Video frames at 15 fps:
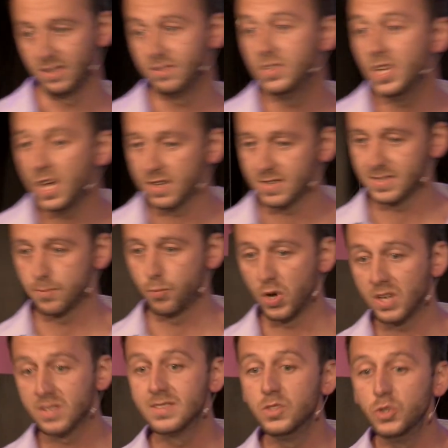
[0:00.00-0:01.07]
this
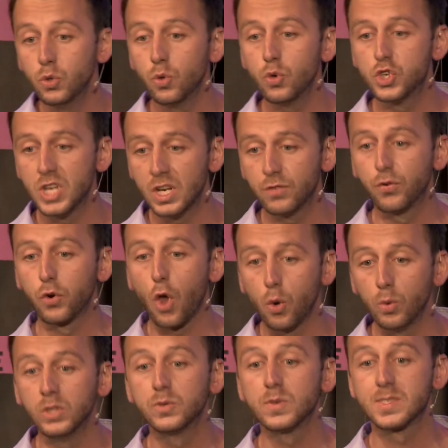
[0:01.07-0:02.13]
brings new gene
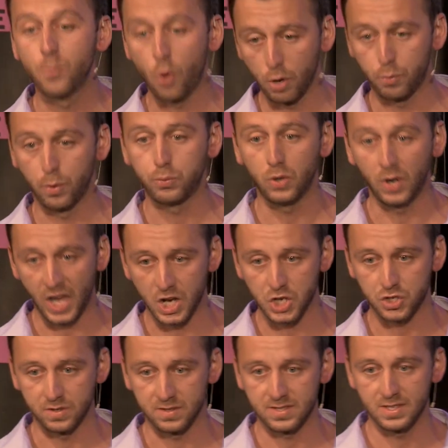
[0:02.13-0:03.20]
flow into small
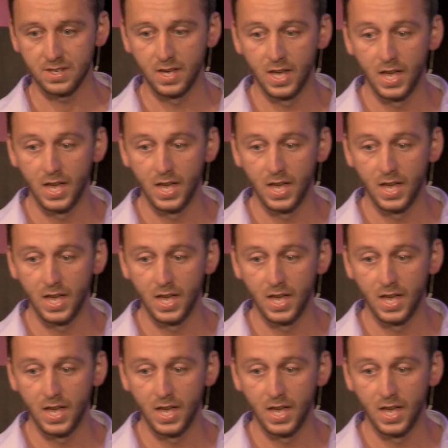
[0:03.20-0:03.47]
populations.